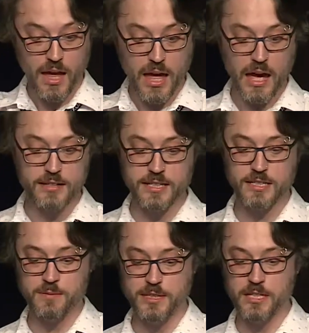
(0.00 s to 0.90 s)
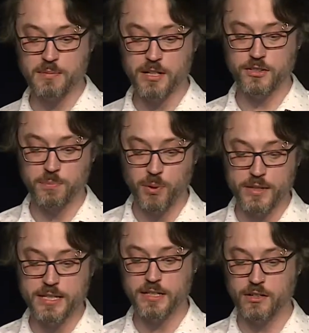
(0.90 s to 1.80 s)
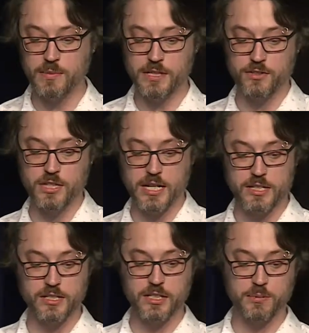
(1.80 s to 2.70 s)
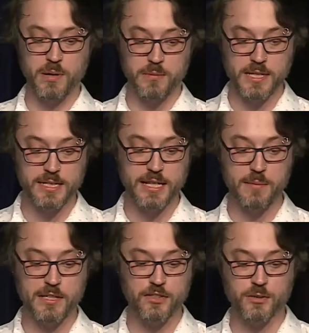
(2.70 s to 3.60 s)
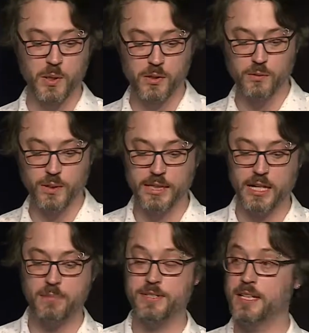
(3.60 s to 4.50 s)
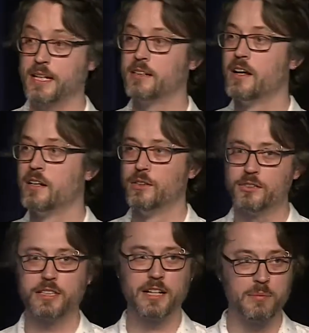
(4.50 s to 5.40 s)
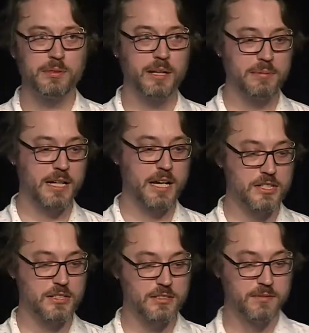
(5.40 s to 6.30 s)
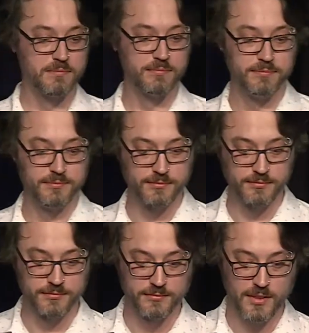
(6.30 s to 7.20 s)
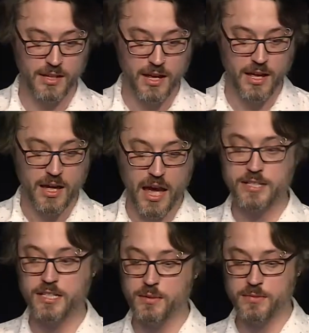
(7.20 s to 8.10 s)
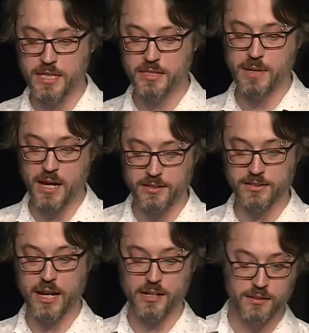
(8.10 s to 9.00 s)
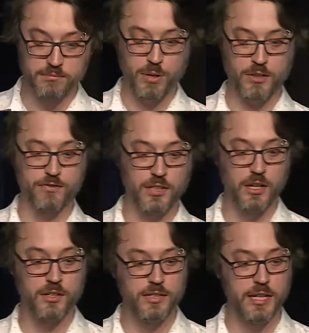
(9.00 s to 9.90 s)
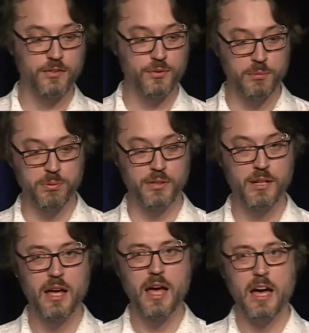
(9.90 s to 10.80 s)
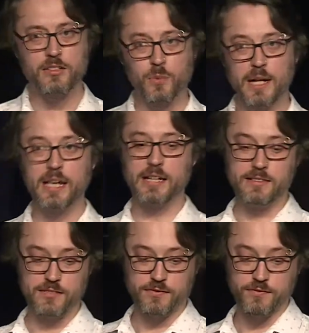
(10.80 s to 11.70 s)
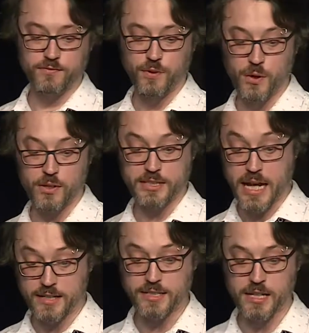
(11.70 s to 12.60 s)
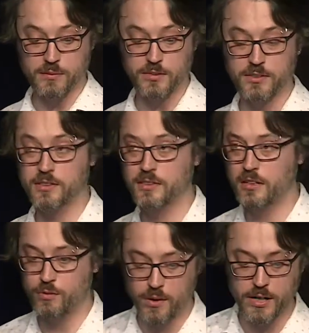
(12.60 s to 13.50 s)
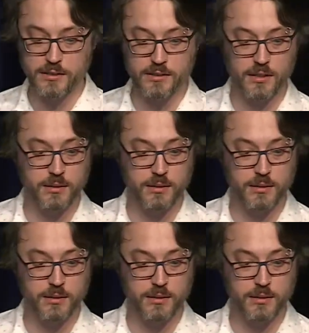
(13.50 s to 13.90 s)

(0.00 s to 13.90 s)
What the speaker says: Our systems need to be able to support these incremental changes and experiments, and that means small, well-encapsulated, loosely coupled applications. Our systems need to be able to scale, both for load and throughput, as well as for our teams. If we're running